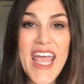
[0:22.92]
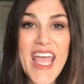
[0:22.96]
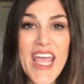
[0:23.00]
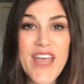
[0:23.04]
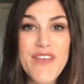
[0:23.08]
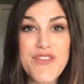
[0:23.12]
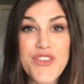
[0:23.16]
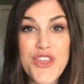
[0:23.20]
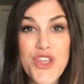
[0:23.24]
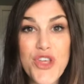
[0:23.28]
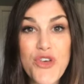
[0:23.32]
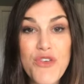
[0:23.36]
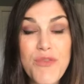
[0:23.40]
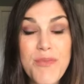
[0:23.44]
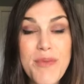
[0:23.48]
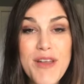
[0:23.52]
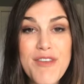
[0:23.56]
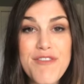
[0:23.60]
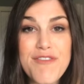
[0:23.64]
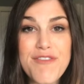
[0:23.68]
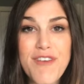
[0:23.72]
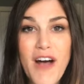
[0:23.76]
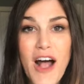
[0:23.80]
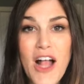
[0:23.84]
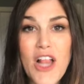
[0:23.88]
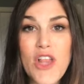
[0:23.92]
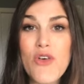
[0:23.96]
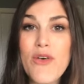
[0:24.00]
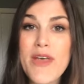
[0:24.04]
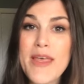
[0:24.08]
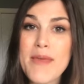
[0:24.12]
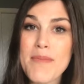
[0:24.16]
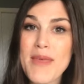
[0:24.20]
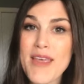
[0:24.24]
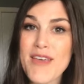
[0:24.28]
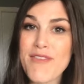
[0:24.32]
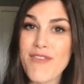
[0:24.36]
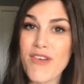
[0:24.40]
If you've been
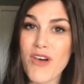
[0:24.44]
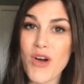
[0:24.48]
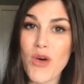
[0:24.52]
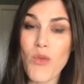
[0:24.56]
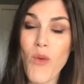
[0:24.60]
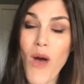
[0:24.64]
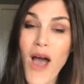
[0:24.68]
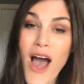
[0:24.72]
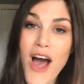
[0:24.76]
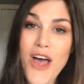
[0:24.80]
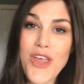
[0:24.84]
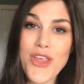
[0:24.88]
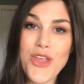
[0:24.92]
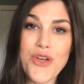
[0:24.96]
following me for a while,